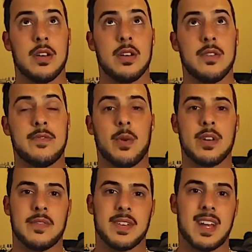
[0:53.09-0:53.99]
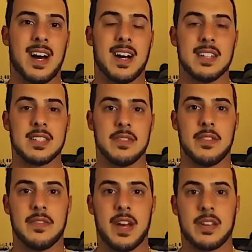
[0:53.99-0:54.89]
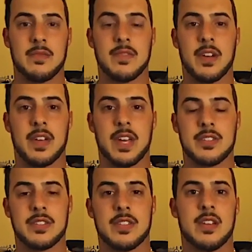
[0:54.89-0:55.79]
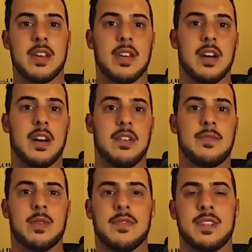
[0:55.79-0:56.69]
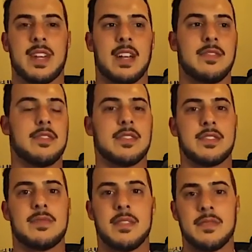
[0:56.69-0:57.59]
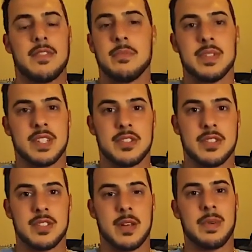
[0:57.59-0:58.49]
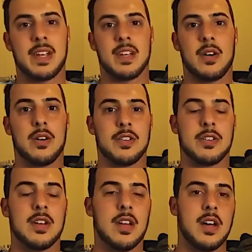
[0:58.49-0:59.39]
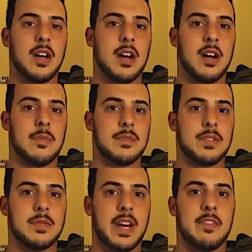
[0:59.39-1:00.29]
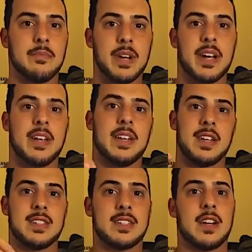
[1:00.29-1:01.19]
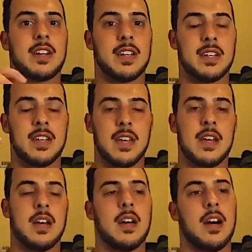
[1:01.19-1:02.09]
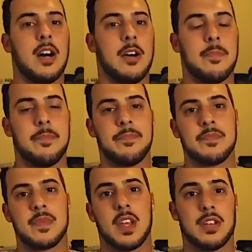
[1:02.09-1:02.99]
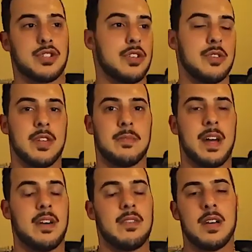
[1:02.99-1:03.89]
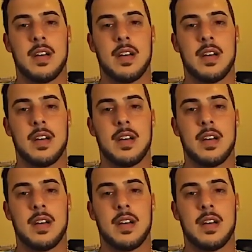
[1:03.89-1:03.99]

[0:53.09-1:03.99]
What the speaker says: 4 different kinds of a vacuum variation. 4 different kind of, they're just different positions that make it harder to kind of bring it and suck it in. I'll show you them now.